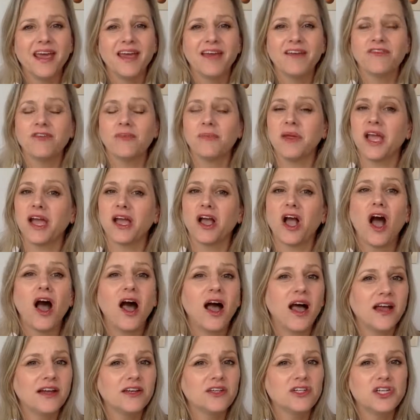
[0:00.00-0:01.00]
You have to be a
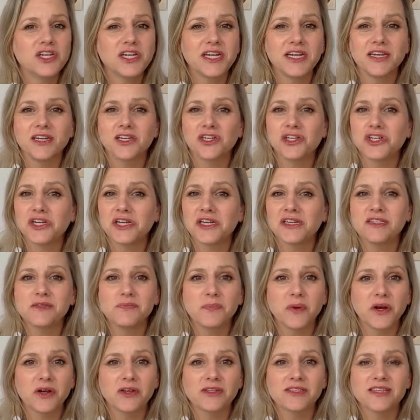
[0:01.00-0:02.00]
conscientious
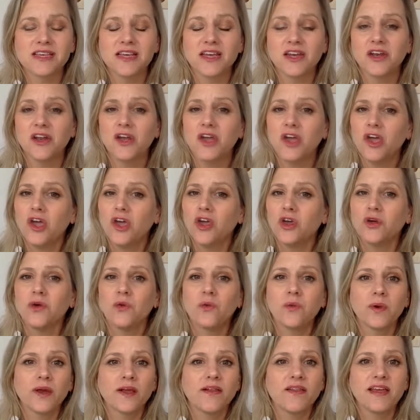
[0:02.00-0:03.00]
person
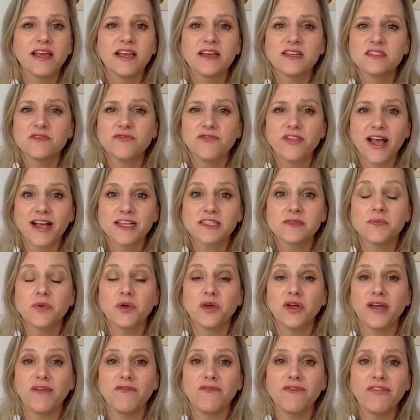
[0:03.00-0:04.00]
who really is
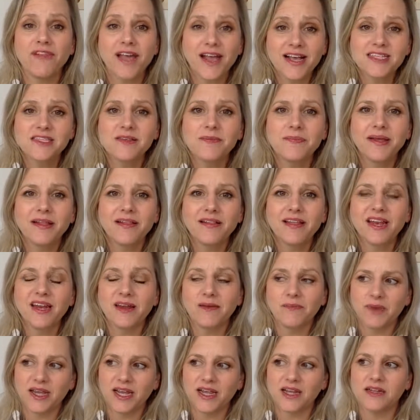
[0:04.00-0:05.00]
flexible. And
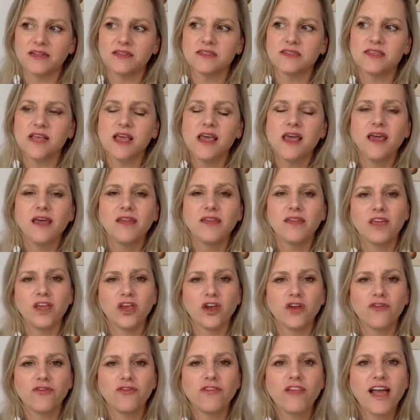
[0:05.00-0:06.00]
flexibility means that
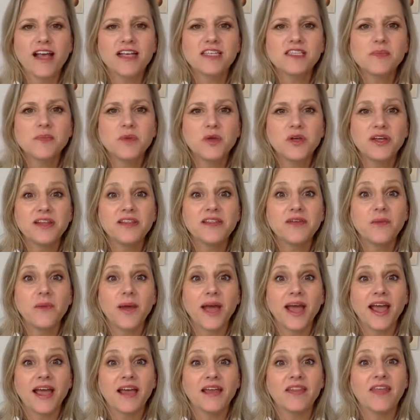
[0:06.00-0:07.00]
you're flexible in the
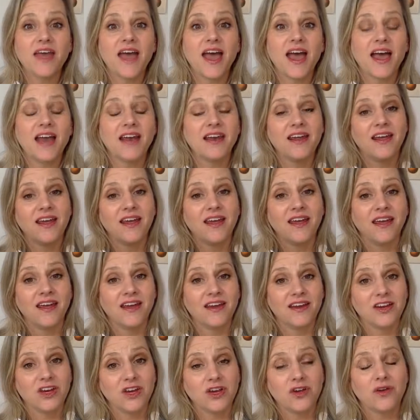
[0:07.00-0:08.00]
way that
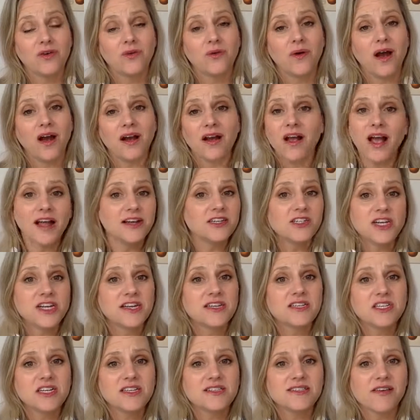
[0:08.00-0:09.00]
you are
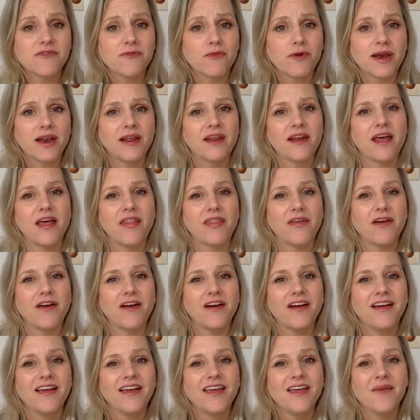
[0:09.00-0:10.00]
conscientious of one
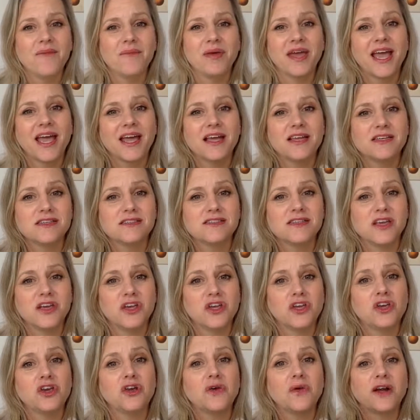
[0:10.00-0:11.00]
another, because
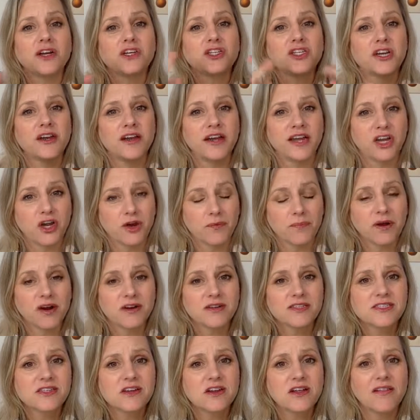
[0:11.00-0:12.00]
you are sharing your
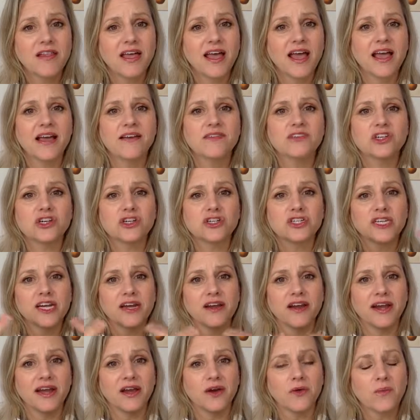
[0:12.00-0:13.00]
personal lives, you're
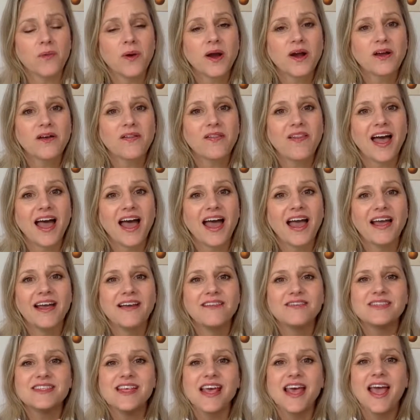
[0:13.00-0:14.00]
sharing your work
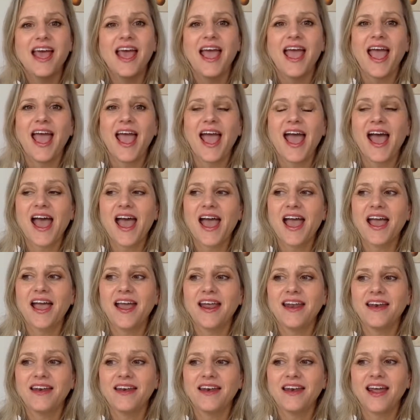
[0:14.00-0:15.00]
lives,
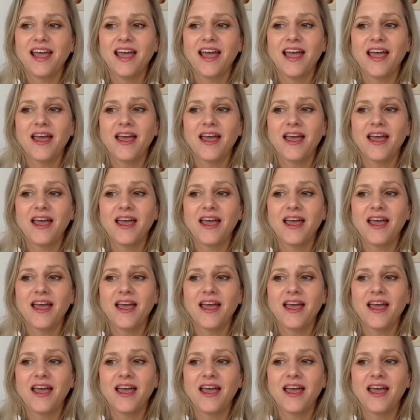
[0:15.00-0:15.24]
and